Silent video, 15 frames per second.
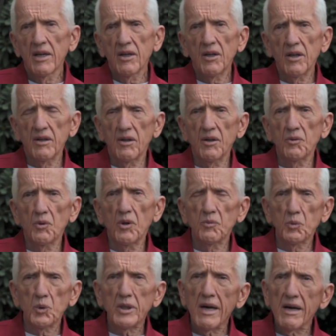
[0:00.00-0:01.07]
In, in, in,
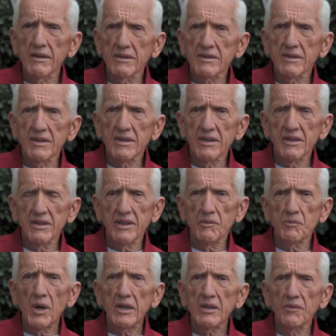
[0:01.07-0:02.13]
reality, the
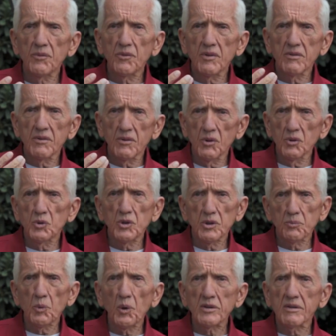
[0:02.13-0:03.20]
amount of nutrients
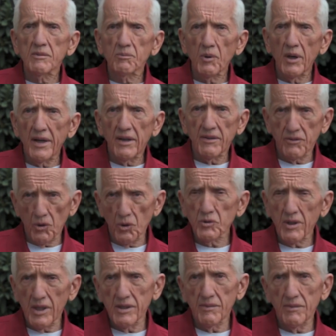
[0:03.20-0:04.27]
present in plants, those
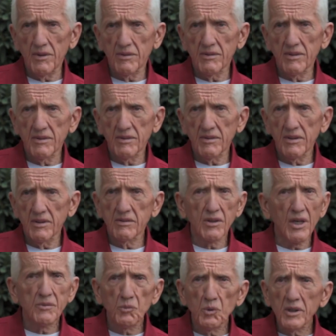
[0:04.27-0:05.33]
kind of nutrients, is
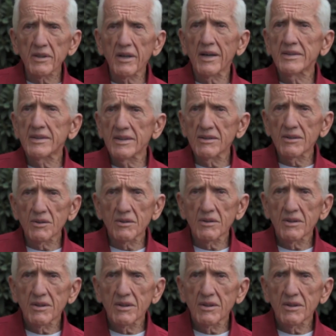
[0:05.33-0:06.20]
uh, really ideal.